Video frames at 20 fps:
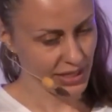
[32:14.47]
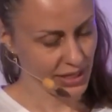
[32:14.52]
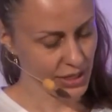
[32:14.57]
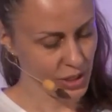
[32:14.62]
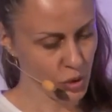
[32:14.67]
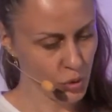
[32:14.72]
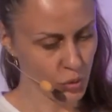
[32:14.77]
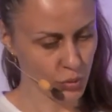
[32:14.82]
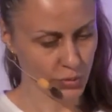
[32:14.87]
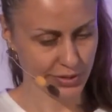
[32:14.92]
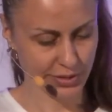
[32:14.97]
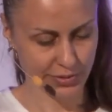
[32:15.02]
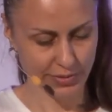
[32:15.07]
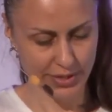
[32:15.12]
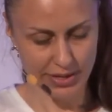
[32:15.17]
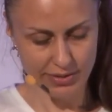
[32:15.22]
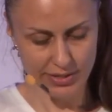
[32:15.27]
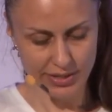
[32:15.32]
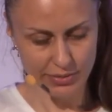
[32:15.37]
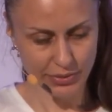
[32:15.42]
Cool. So
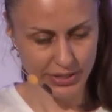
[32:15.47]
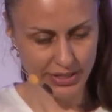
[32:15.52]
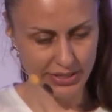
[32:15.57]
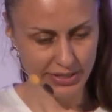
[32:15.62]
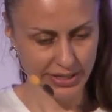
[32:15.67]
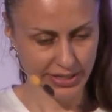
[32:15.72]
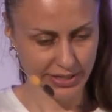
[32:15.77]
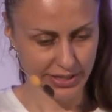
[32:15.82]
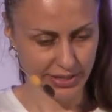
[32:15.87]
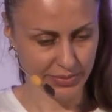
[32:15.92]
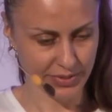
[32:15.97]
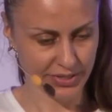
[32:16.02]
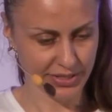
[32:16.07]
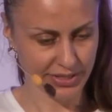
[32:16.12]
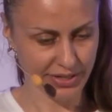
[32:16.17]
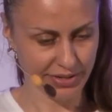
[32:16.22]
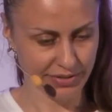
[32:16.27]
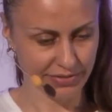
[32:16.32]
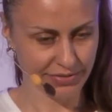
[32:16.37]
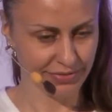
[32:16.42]
now that we cleaned up
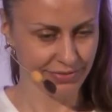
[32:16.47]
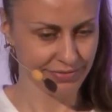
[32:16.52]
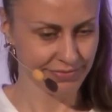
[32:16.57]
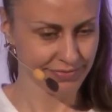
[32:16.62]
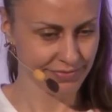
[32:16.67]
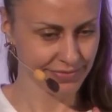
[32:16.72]
stuff,